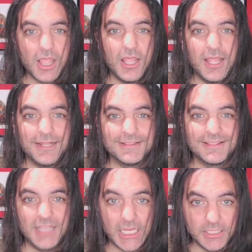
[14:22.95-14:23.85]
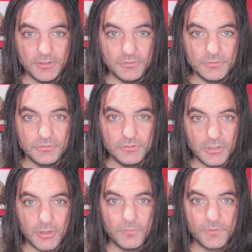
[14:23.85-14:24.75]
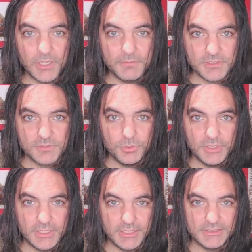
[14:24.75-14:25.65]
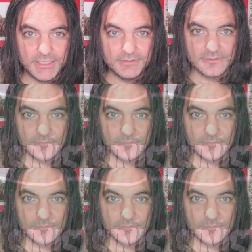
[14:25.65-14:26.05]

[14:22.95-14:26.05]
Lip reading: And thank you for giving a spooky kid a chance.